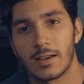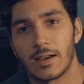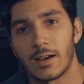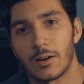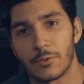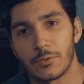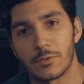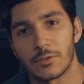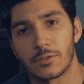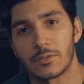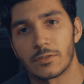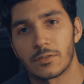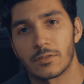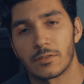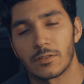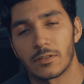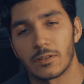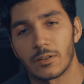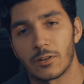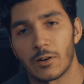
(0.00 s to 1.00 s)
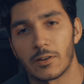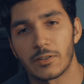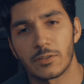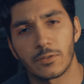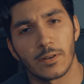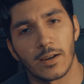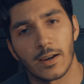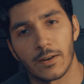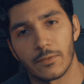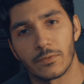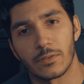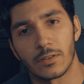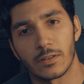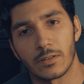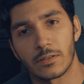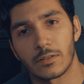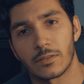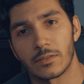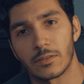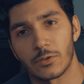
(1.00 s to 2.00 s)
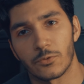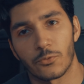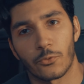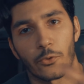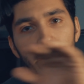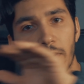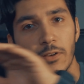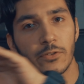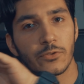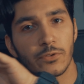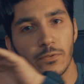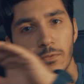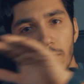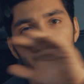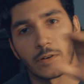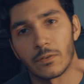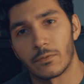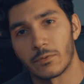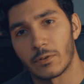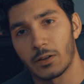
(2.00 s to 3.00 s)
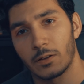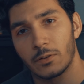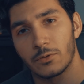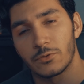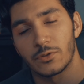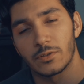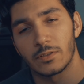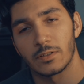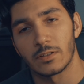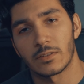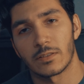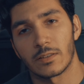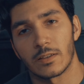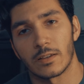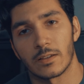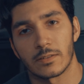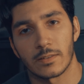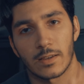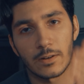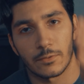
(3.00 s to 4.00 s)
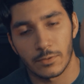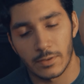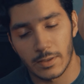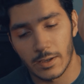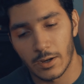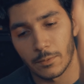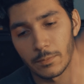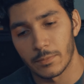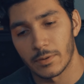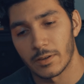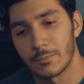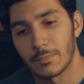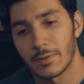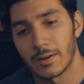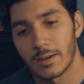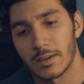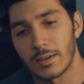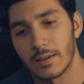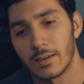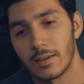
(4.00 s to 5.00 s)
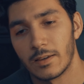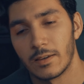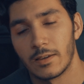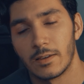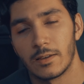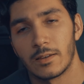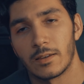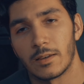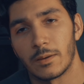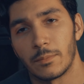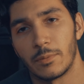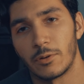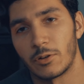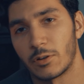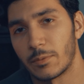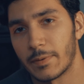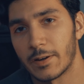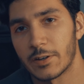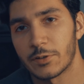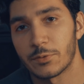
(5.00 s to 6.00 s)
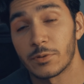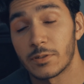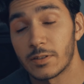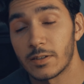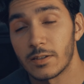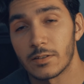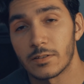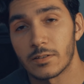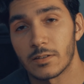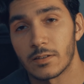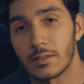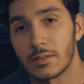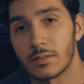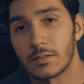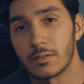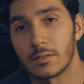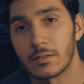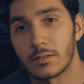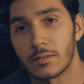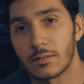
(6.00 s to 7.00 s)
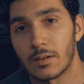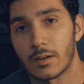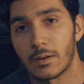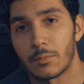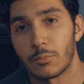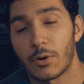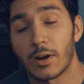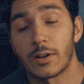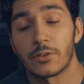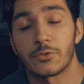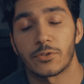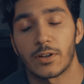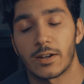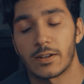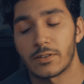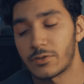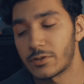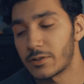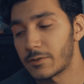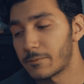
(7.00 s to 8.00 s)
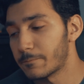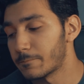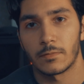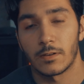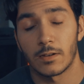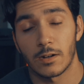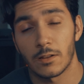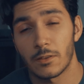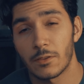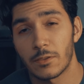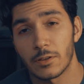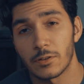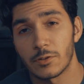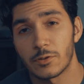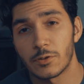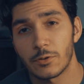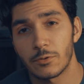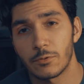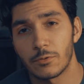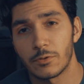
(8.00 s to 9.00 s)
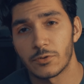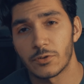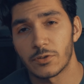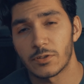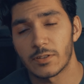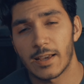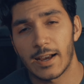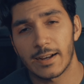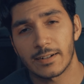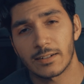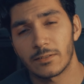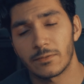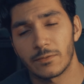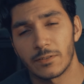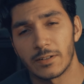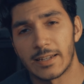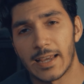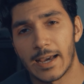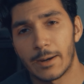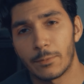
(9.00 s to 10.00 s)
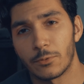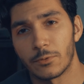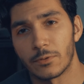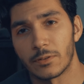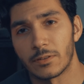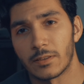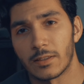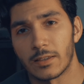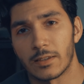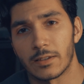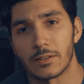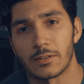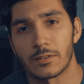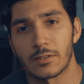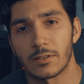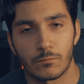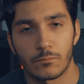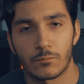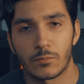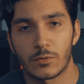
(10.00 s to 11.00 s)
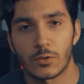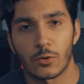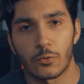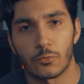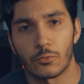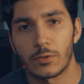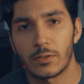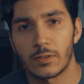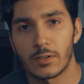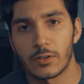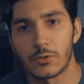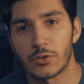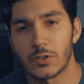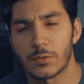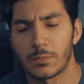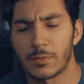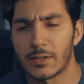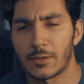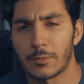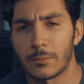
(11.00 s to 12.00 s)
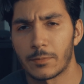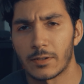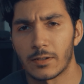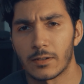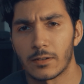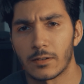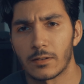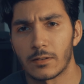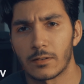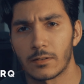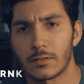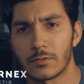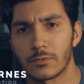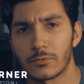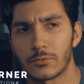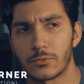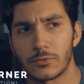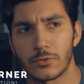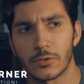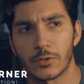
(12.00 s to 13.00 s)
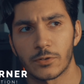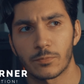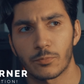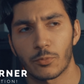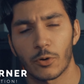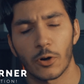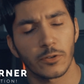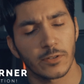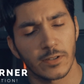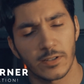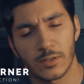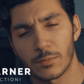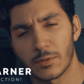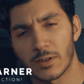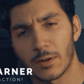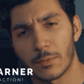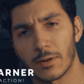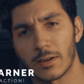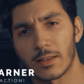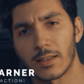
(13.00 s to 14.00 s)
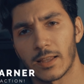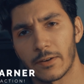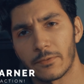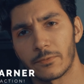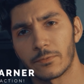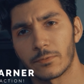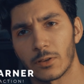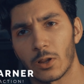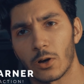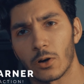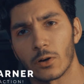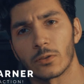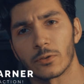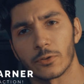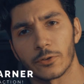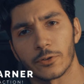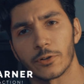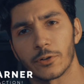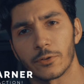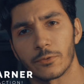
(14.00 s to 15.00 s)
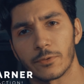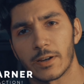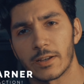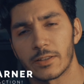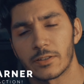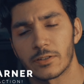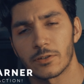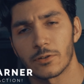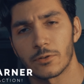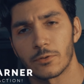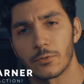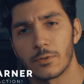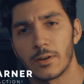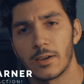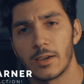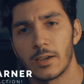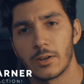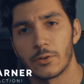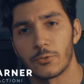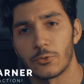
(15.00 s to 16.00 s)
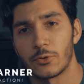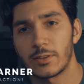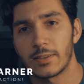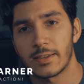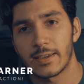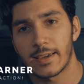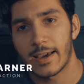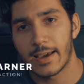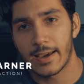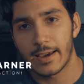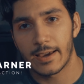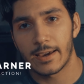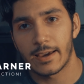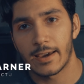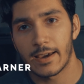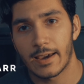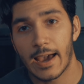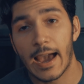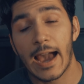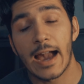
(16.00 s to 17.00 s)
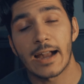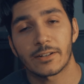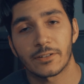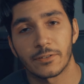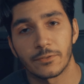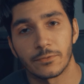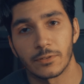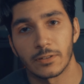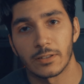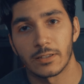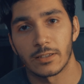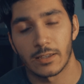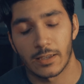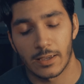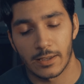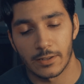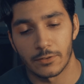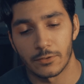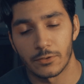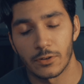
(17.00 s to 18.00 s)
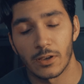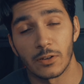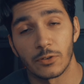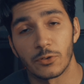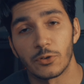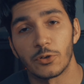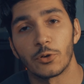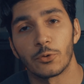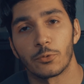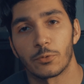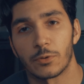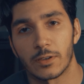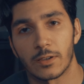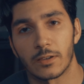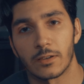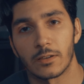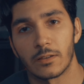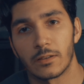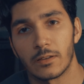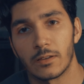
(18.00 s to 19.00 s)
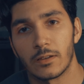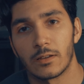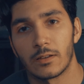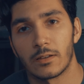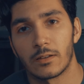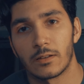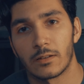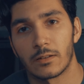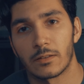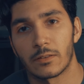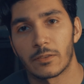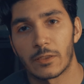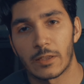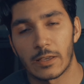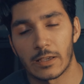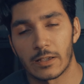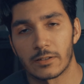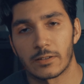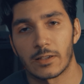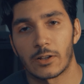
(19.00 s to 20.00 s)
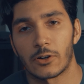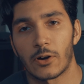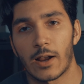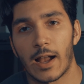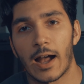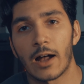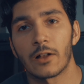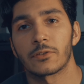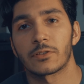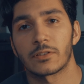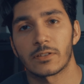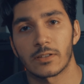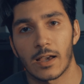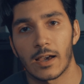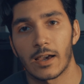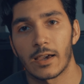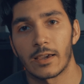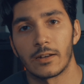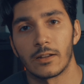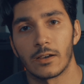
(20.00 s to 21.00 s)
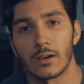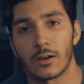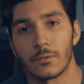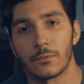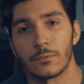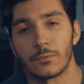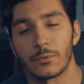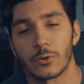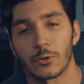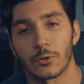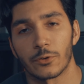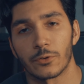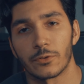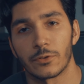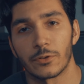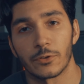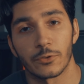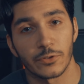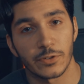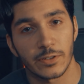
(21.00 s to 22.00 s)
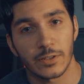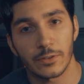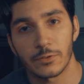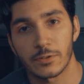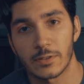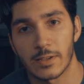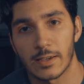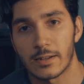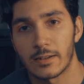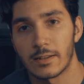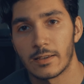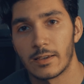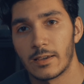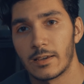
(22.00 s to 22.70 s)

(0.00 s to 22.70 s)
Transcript: I still have this range of knowledge in these things that really help me in building my expertise in brand strategy. Another thing too is just to actively dabble in things. So really it's just prioritizing becoming a lifelong learner, right? So really actively and doing things that are outside of your skill set.